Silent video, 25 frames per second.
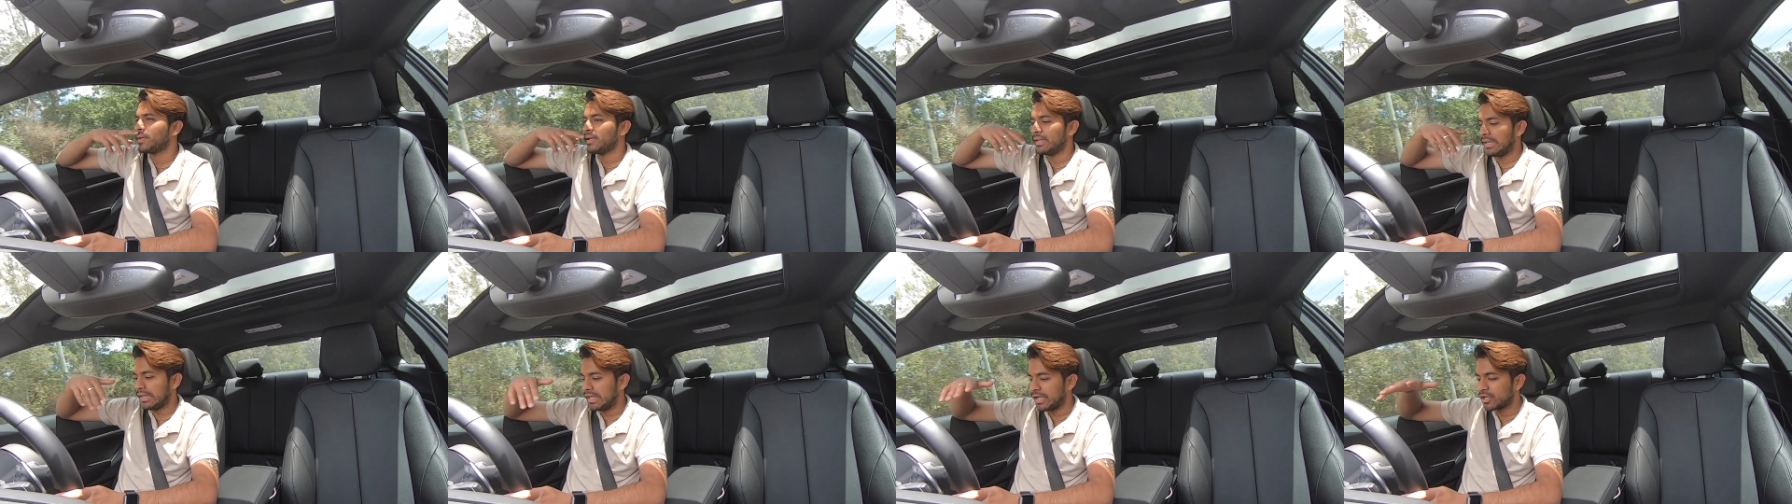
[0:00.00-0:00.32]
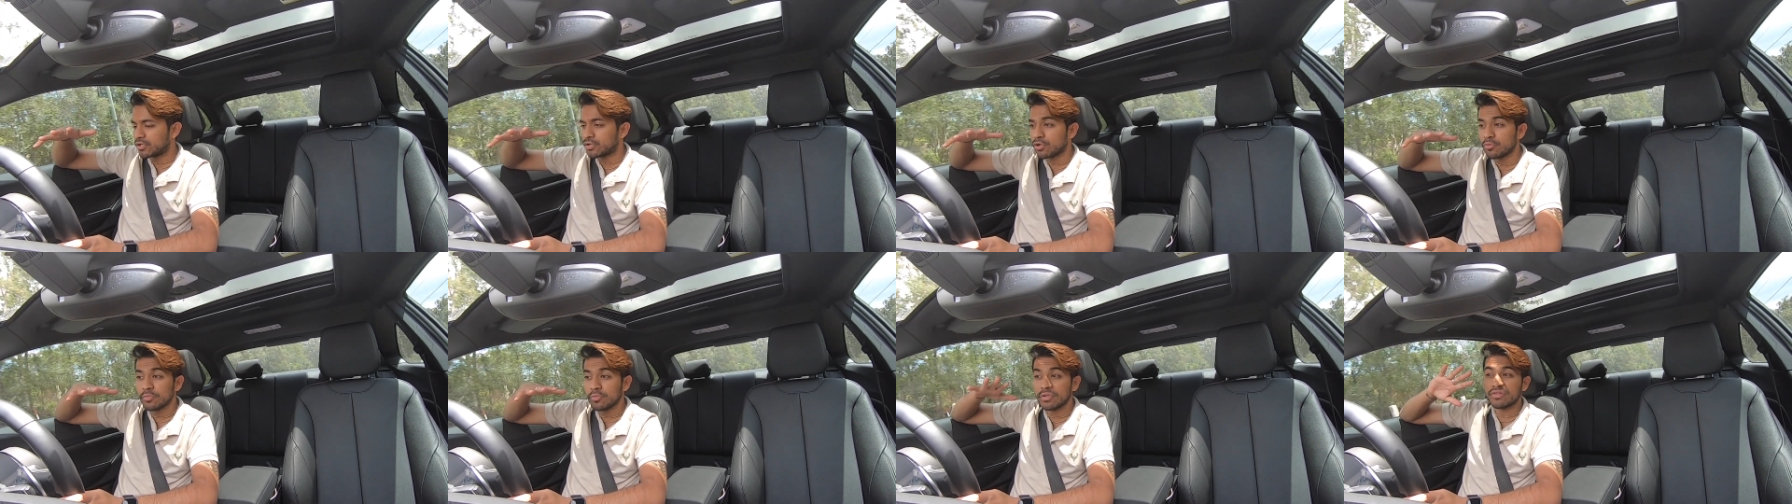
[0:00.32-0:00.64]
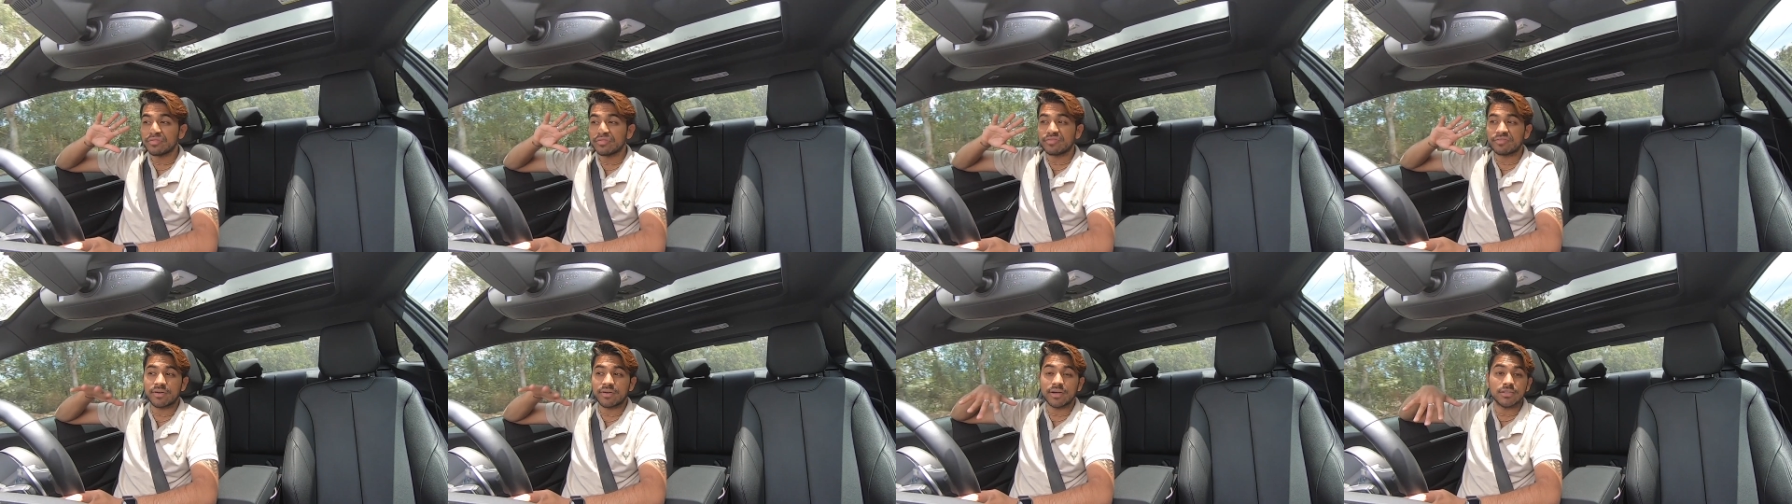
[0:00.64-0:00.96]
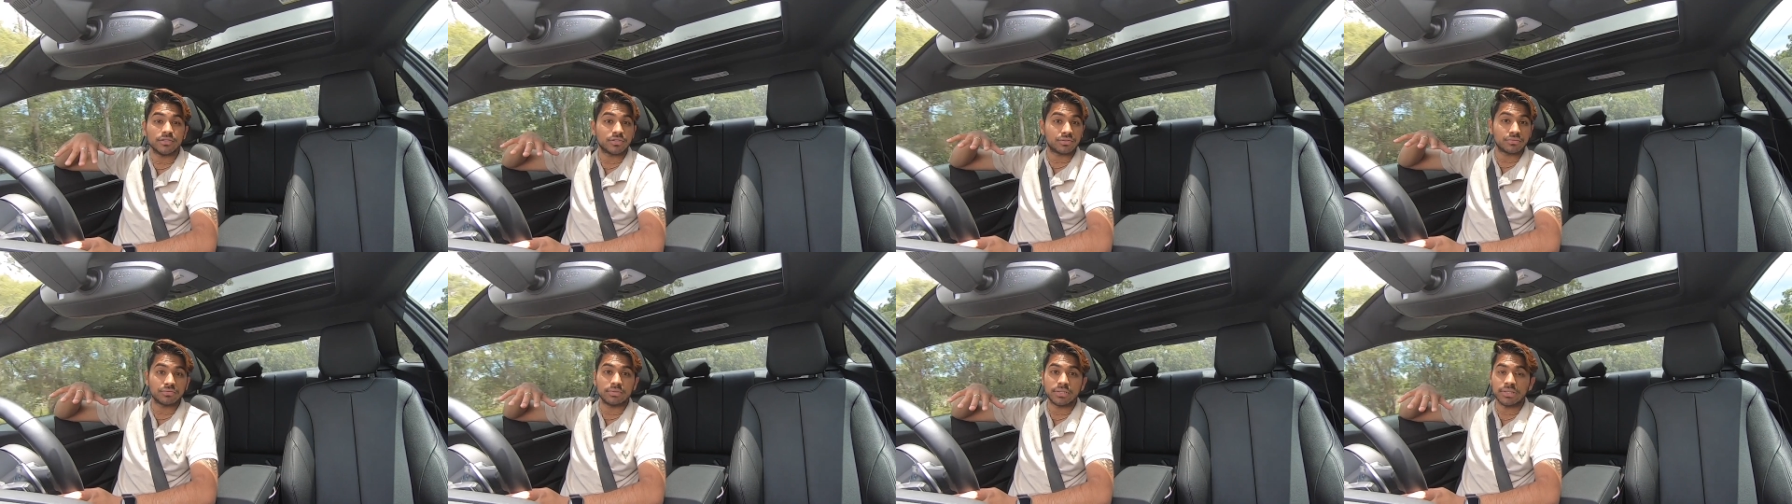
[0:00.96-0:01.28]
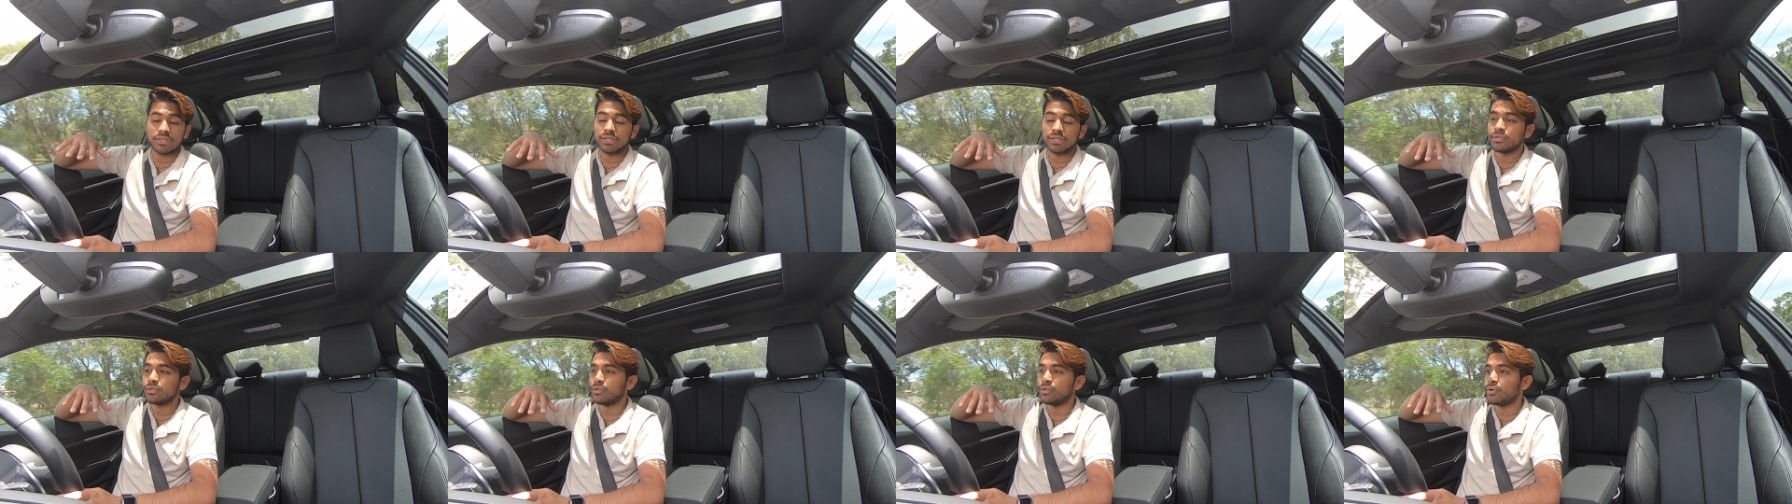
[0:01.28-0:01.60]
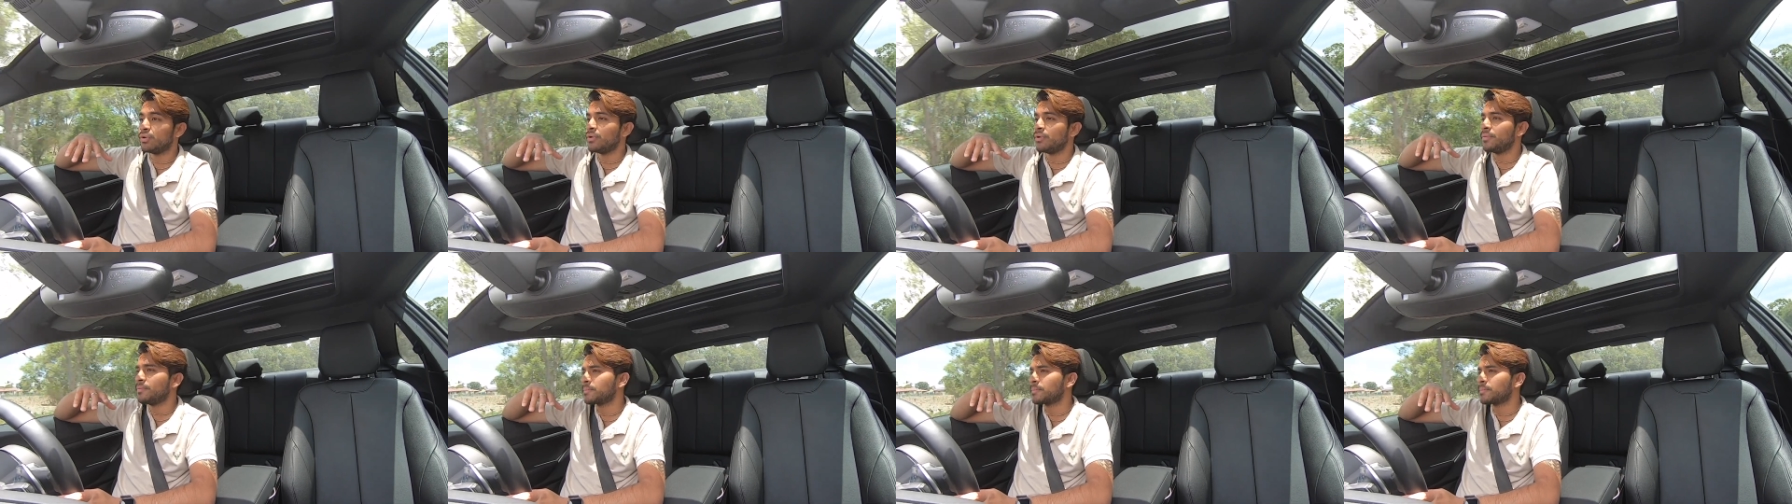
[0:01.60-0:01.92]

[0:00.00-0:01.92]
Legroom in the front's really good.